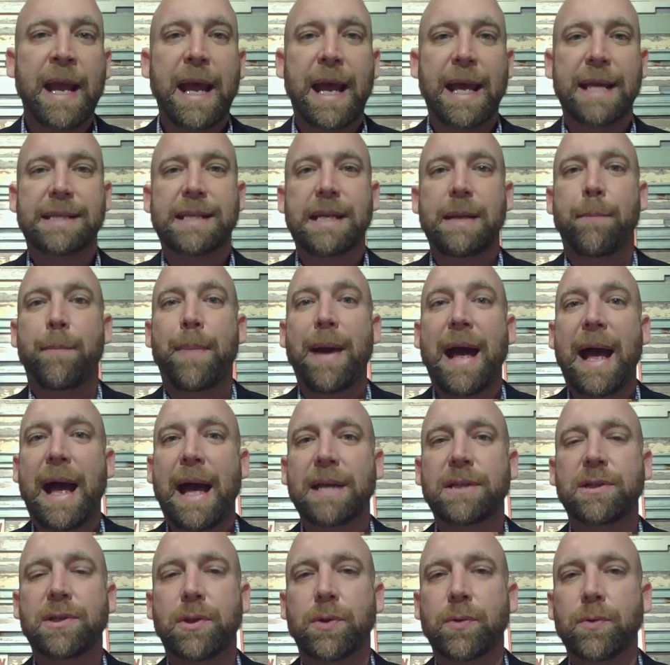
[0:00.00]
as he
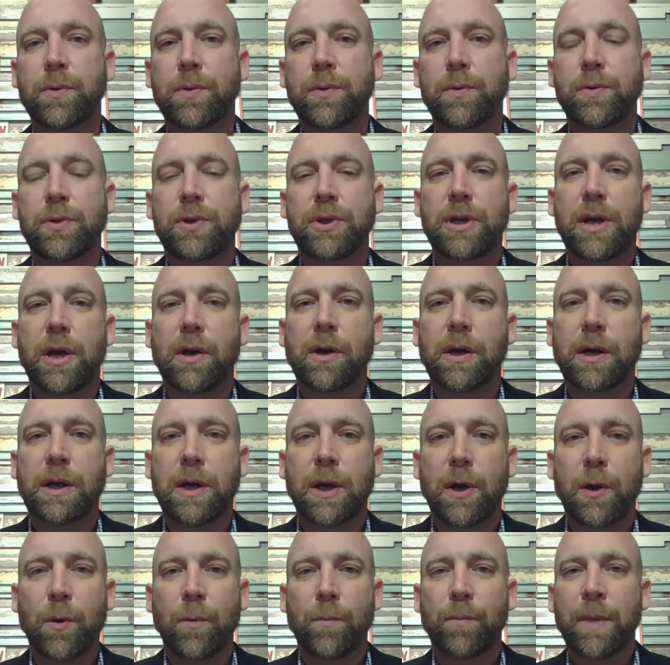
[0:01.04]
passed through
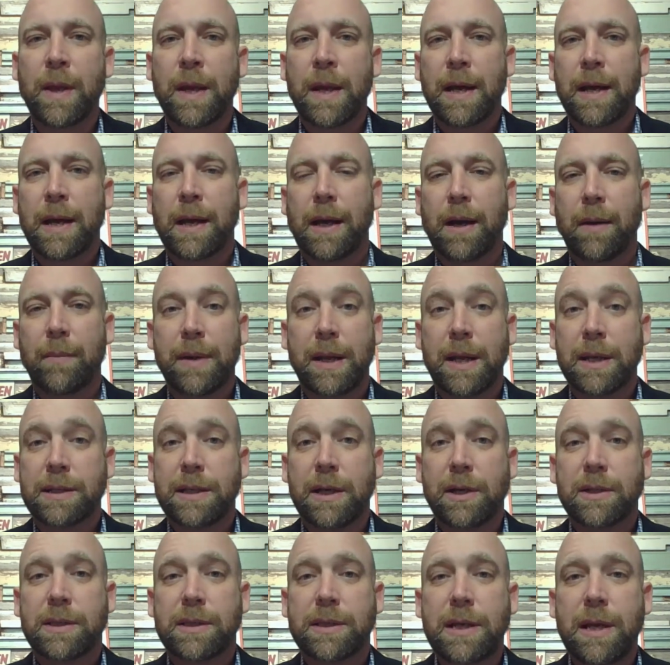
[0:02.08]
Jericho, because he
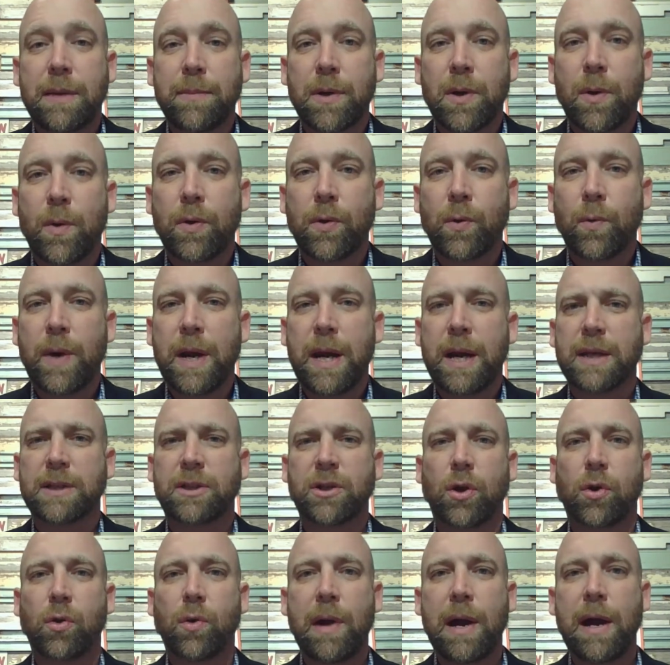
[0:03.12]
could see him no other way because
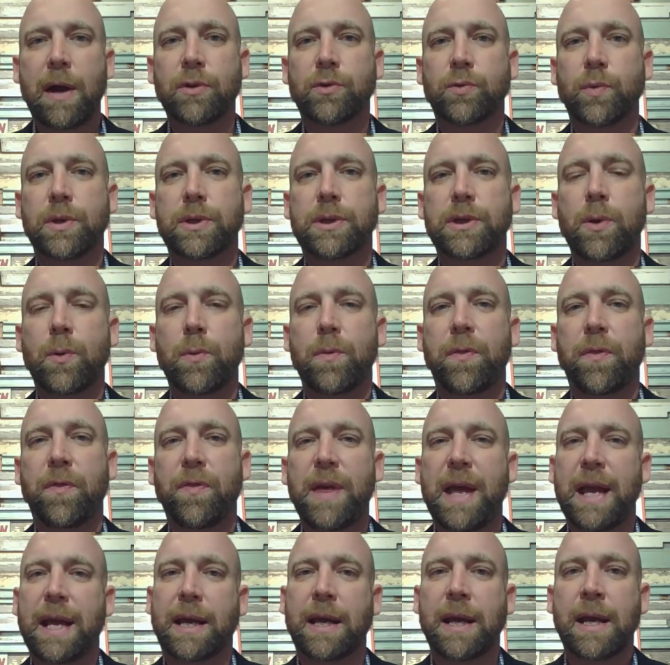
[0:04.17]
the crowds were so
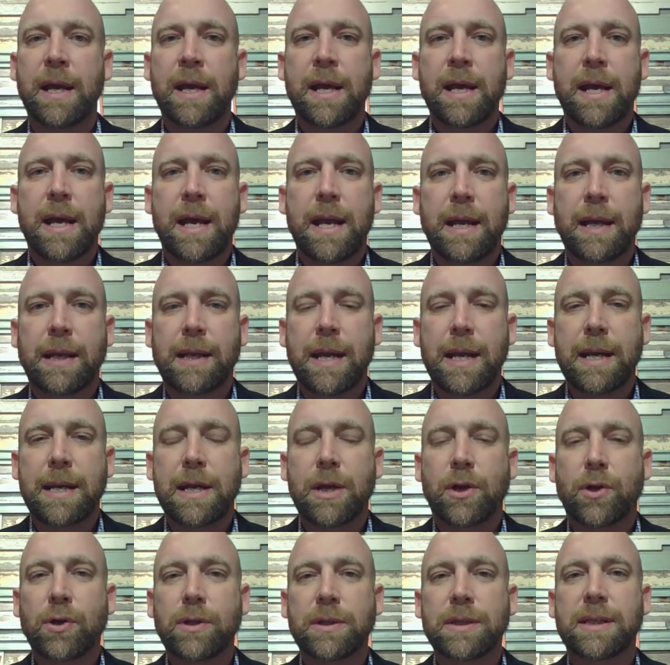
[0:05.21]
thick. And he
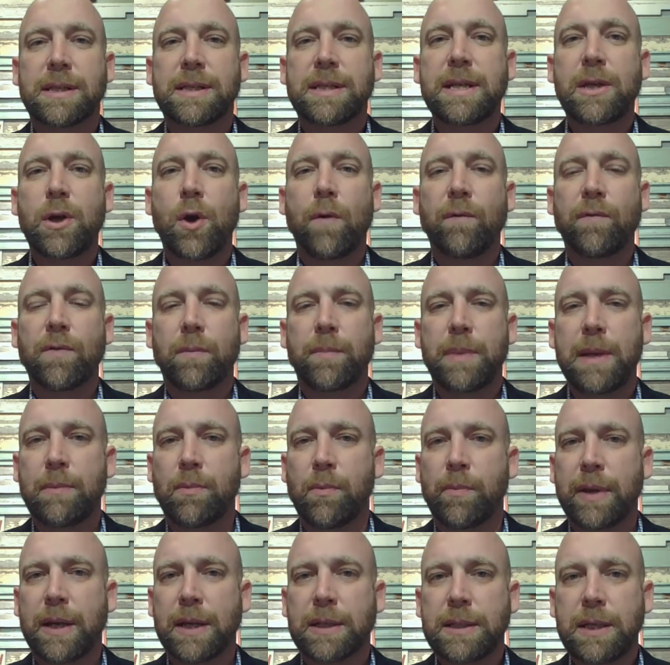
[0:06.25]
couldn't see over the people
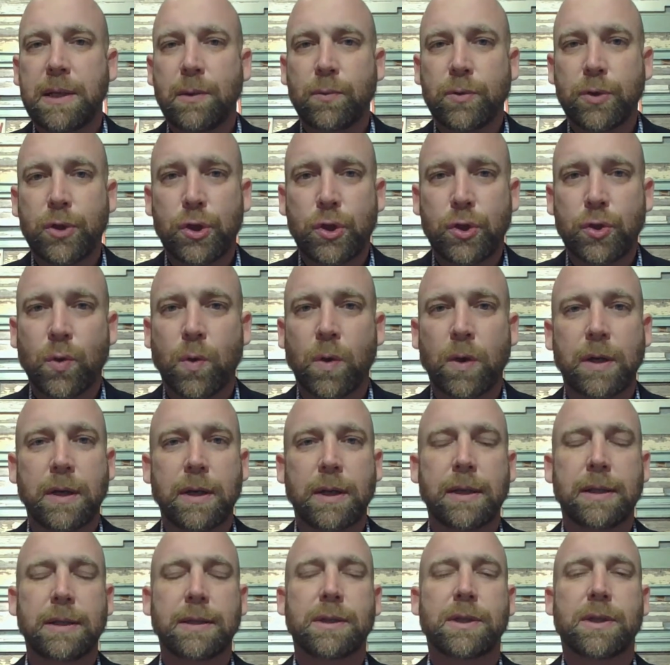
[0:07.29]
because he was short.
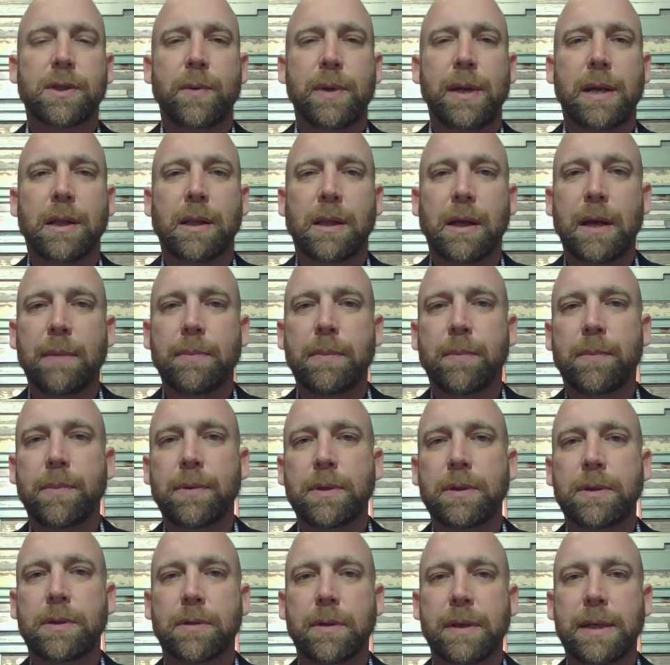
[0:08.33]
And so he climbed up in
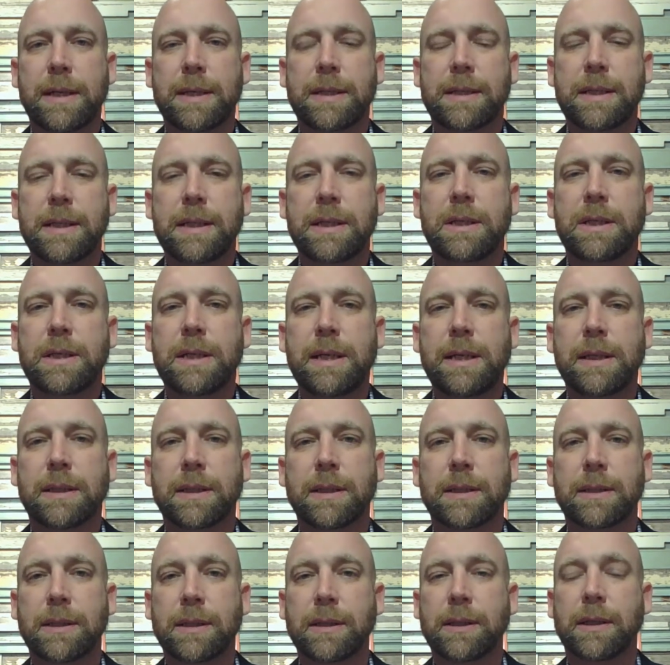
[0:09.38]
the tree to see
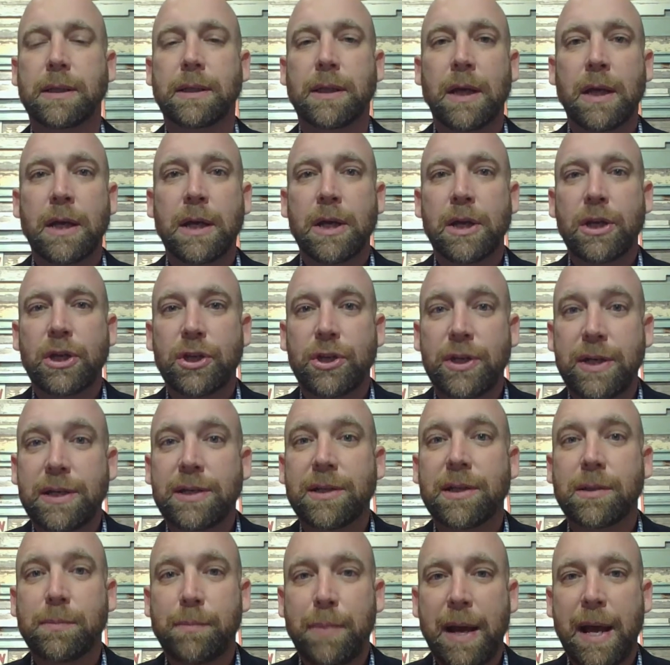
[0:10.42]
Jesus. And then
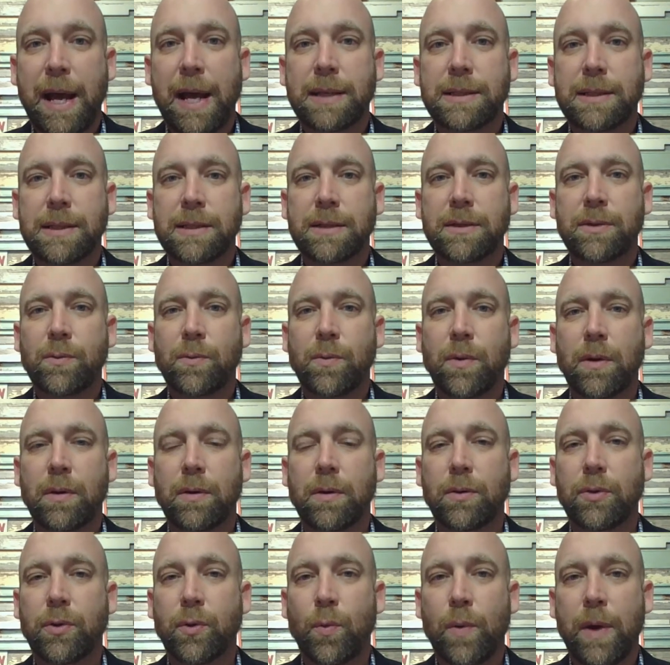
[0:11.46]
Jesus passes the
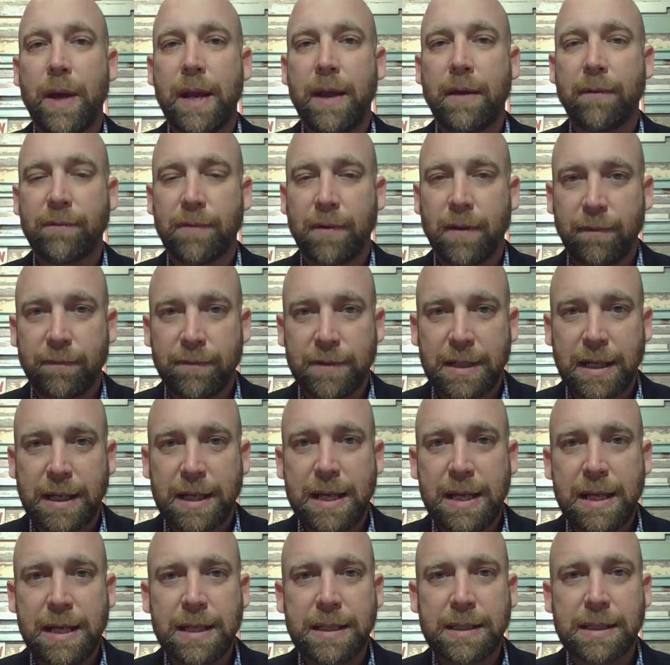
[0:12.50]
way of
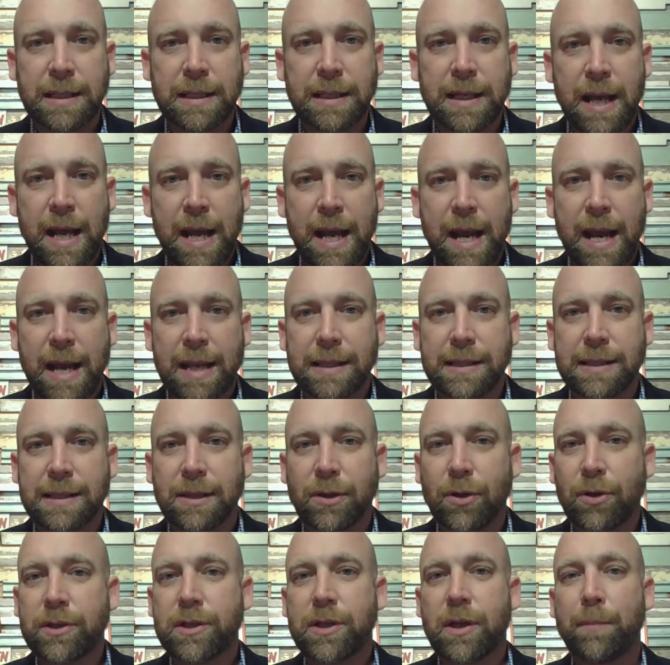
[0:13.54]
Zacchaeus and
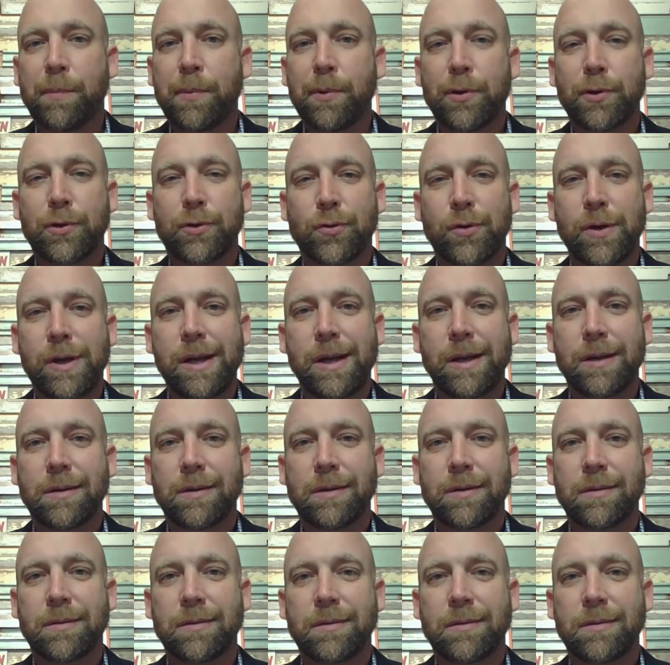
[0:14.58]
looks up in the tree and